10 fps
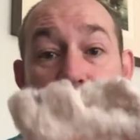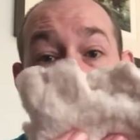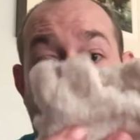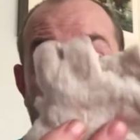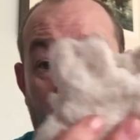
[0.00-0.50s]

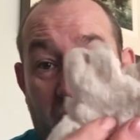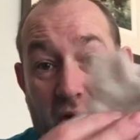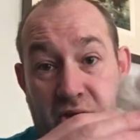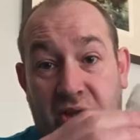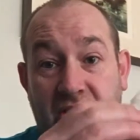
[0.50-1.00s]
Drago
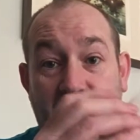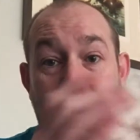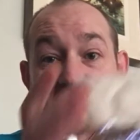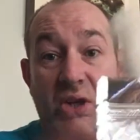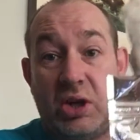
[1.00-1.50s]
cotton,
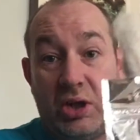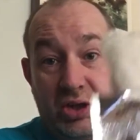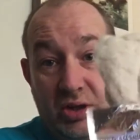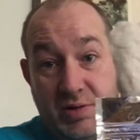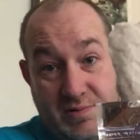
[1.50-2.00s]
Egyptian
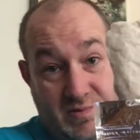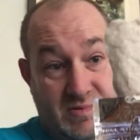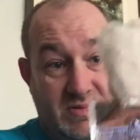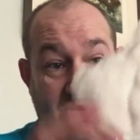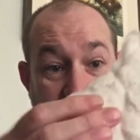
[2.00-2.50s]
cotton.
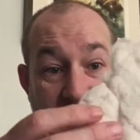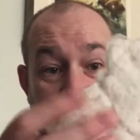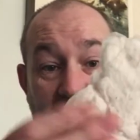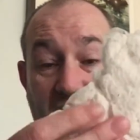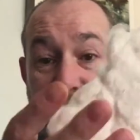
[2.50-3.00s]

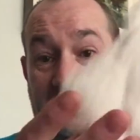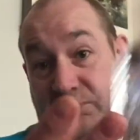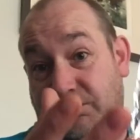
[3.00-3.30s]
This stuff,